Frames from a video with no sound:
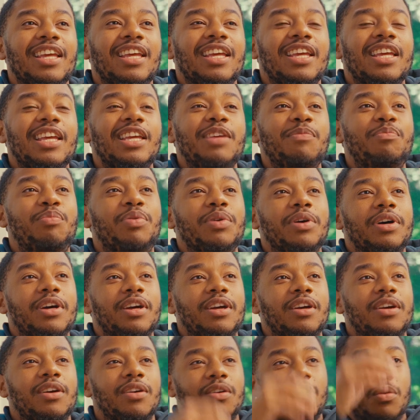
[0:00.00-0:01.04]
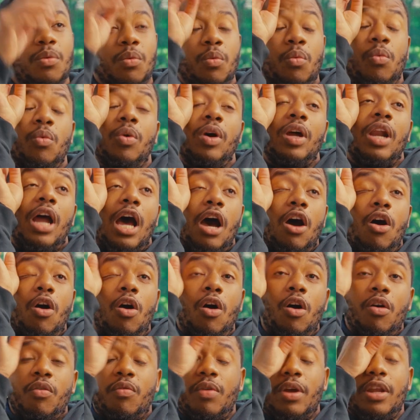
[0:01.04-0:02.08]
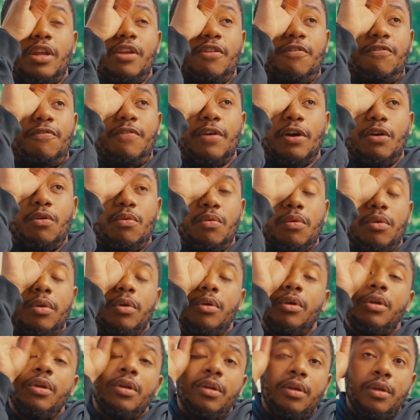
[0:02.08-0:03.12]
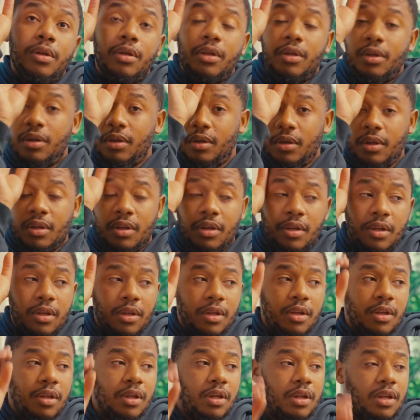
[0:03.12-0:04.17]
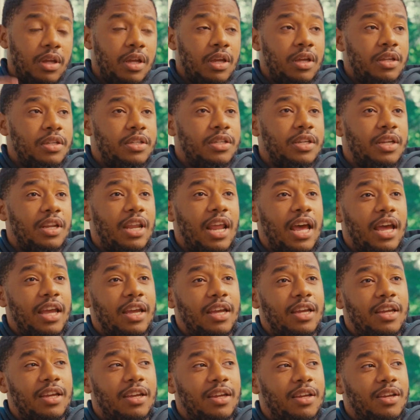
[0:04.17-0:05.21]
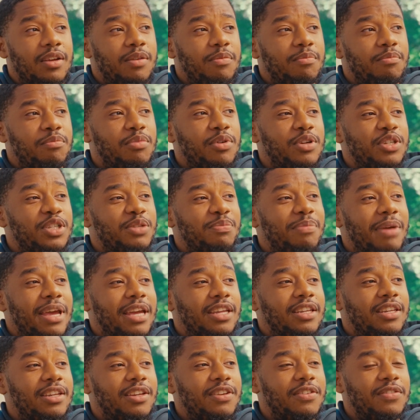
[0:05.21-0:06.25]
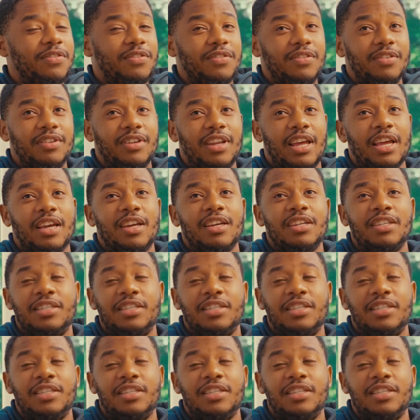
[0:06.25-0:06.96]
He put what I already felt into like perspective, like a